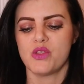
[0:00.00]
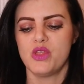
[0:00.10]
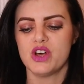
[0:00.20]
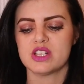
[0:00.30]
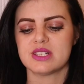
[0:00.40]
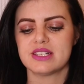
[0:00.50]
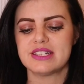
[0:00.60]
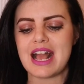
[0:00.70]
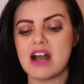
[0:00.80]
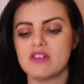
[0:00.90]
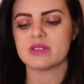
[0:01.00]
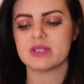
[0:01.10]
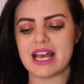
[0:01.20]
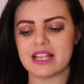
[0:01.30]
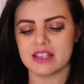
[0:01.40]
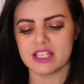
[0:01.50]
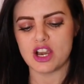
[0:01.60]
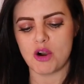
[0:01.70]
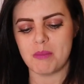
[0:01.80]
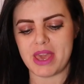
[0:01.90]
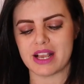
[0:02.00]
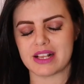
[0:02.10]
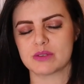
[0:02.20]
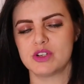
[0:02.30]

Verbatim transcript: the sound that Leo makes